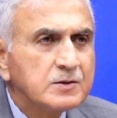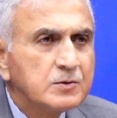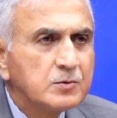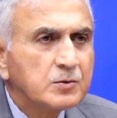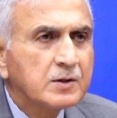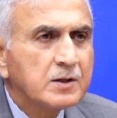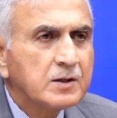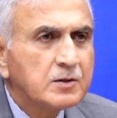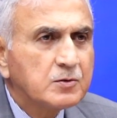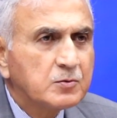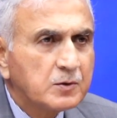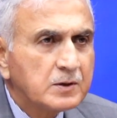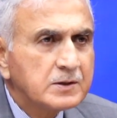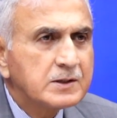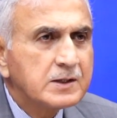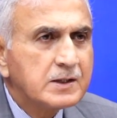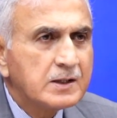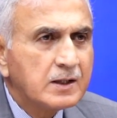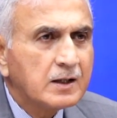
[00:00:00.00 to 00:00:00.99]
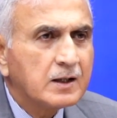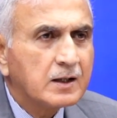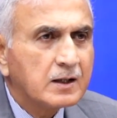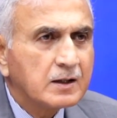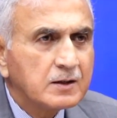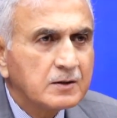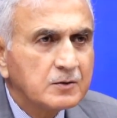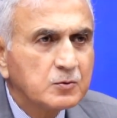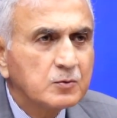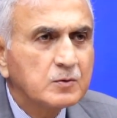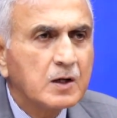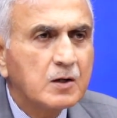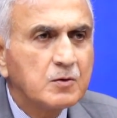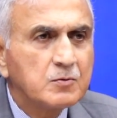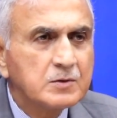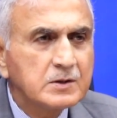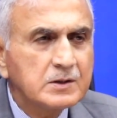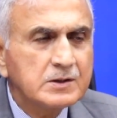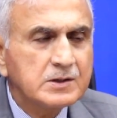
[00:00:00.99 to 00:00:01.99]
is looking towards India to
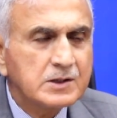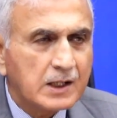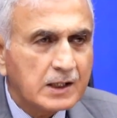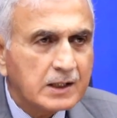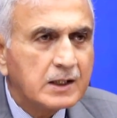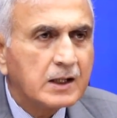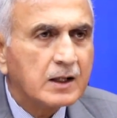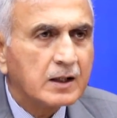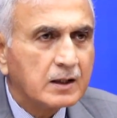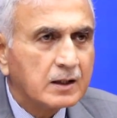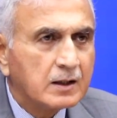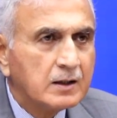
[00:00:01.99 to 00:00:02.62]
counter China.